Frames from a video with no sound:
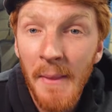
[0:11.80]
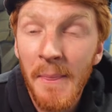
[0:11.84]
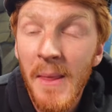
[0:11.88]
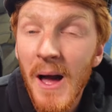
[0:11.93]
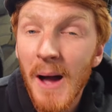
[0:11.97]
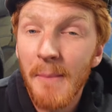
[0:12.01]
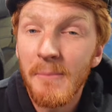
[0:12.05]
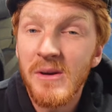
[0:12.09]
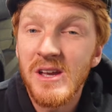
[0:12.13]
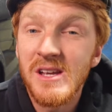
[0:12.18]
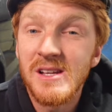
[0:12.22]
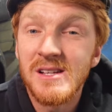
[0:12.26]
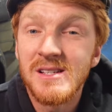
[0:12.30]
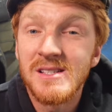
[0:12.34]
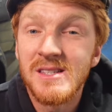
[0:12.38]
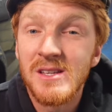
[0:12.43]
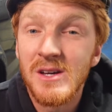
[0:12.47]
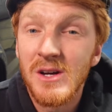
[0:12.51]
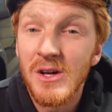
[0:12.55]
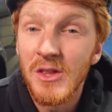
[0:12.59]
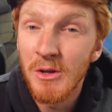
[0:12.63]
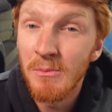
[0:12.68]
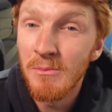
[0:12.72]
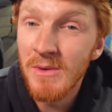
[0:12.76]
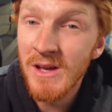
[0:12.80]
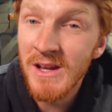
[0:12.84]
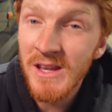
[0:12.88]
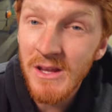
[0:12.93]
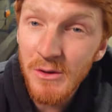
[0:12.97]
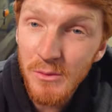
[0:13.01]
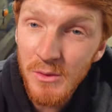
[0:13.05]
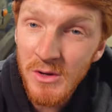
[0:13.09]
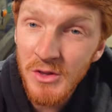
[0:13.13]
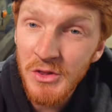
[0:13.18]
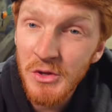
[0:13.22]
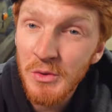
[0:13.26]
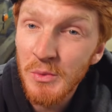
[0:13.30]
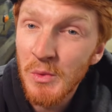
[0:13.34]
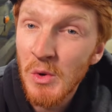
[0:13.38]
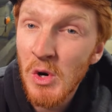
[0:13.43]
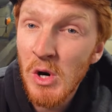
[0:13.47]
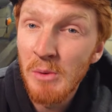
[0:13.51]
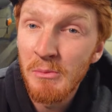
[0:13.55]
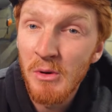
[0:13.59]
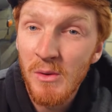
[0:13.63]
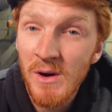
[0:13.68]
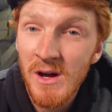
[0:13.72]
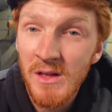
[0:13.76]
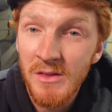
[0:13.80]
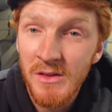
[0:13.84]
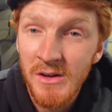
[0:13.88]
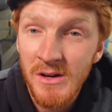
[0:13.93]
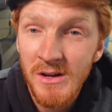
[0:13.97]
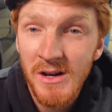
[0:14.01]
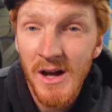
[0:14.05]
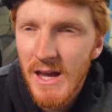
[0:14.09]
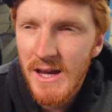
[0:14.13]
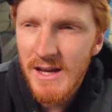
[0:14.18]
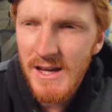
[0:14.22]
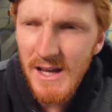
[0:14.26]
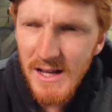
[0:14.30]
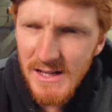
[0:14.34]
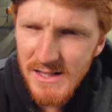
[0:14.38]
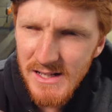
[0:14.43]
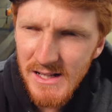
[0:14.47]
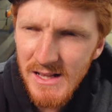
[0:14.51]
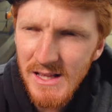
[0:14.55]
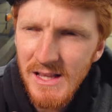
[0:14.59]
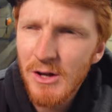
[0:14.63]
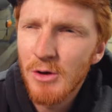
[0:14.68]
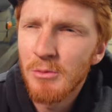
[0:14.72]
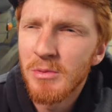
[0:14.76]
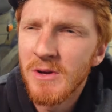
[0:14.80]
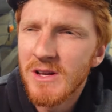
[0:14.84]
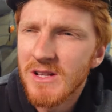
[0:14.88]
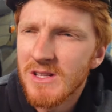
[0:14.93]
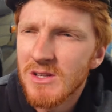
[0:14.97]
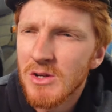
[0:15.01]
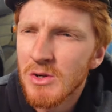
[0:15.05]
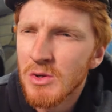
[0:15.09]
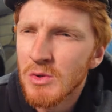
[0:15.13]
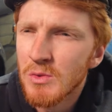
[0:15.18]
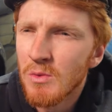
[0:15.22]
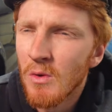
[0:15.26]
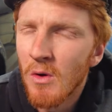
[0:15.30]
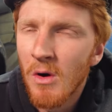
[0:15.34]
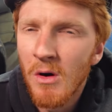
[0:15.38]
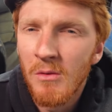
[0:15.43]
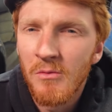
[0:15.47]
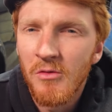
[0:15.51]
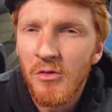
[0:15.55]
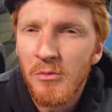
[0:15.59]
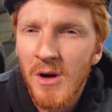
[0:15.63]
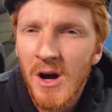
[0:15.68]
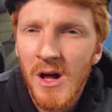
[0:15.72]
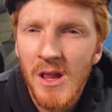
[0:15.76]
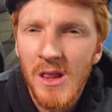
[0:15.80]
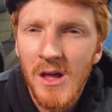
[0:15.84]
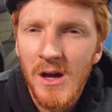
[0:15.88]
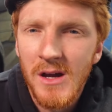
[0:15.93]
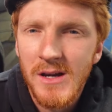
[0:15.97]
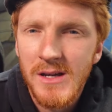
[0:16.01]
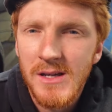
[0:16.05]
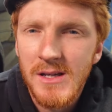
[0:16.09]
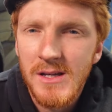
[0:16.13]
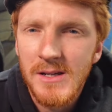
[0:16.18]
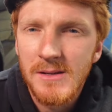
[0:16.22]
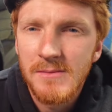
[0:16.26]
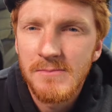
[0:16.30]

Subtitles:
And that means that at the minute, with the warmer weather, it gets a little bit too warm for my liking.